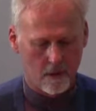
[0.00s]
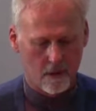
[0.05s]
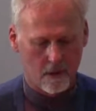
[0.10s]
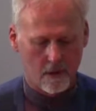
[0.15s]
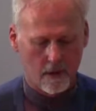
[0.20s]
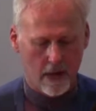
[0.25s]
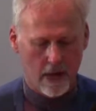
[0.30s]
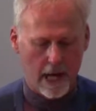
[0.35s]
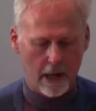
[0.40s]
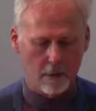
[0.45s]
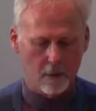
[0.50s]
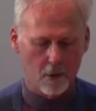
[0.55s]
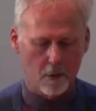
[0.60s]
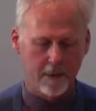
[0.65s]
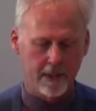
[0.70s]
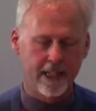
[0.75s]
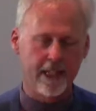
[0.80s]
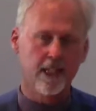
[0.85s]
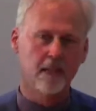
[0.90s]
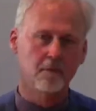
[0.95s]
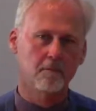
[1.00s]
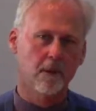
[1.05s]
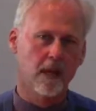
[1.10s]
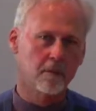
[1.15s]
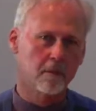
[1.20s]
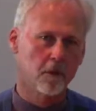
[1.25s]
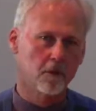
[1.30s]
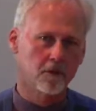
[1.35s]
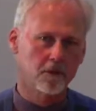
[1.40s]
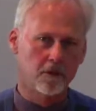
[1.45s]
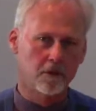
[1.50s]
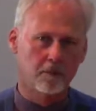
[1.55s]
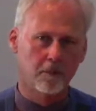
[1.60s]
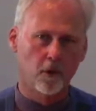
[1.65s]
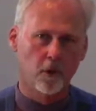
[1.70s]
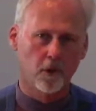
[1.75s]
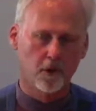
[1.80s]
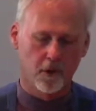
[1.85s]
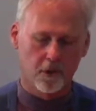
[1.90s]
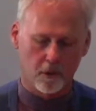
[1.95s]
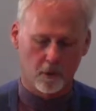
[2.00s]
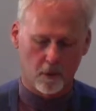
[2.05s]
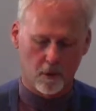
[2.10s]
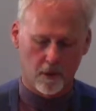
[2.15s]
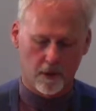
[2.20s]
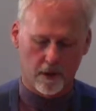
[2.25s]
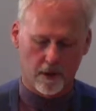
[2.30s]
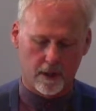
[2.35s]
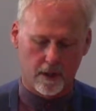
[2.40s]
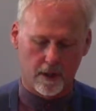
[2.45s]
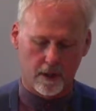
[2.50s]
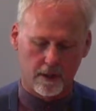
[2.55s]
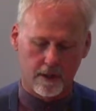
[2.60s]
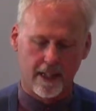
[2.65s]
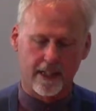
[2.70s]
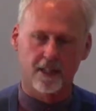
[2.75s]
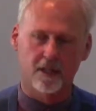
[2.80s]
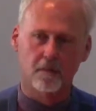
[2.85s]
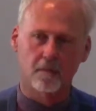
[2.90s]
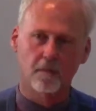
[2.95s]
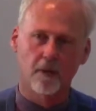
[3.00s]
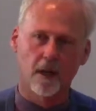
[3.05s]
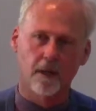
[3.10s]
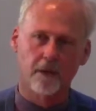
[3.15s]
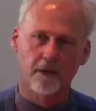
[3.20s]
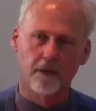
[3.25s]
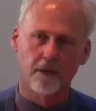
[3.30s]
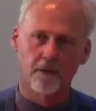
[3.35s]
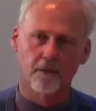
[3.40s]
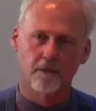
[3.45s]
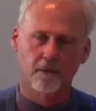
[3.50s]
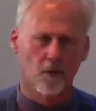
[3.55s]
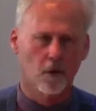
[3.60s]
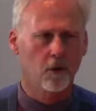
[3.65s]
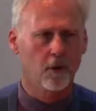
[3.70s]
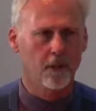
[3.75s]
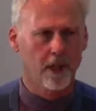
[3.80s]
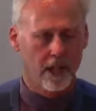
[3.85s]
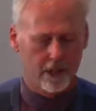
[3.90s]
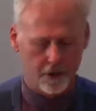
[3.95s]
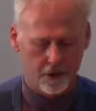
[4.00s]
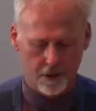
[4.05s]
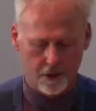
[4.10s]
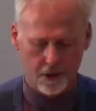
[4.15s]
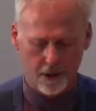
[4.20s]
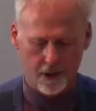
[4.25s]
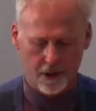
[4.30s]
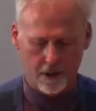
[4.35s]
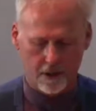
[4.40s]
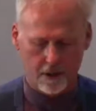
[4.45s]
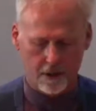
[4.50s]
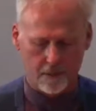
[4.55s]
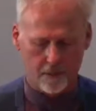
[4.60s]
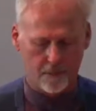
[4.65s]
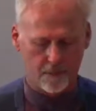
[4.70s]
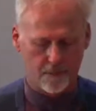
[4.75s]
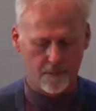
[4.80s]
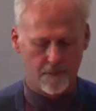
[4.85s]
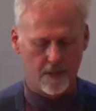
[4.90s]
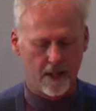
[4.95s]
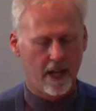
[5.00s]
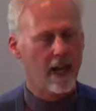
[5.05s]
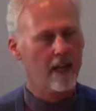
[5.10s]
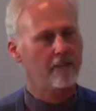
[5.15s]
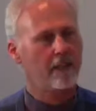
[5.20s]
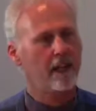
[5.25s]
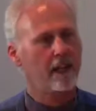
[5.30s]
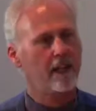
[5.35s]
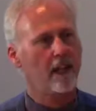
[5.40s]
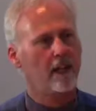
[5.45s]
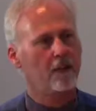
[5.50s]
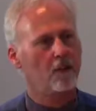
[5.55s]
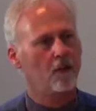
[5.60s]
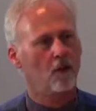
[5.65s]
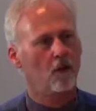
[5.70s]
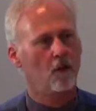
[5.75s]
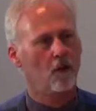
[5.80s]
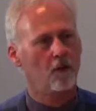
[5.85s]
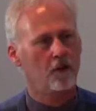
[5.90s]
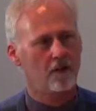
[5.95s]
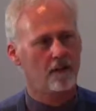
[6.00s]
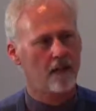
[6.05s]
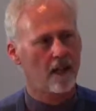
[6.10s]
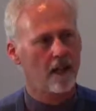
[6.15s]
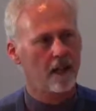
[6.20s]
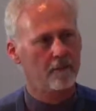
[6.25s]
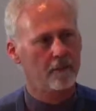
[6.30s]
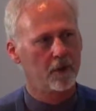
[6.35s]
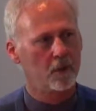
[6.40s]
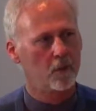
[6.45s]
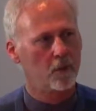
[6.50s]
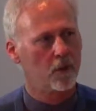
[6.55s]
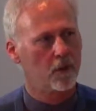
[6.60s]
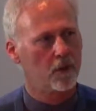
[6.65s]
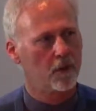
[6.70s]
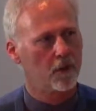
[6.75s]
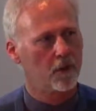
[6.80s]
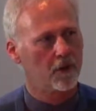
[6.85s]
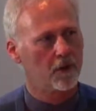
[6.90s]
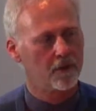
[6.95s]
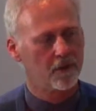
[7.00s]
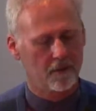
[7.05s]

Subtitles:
I will begin my most important work next month or next year. Have I not all the time in the world?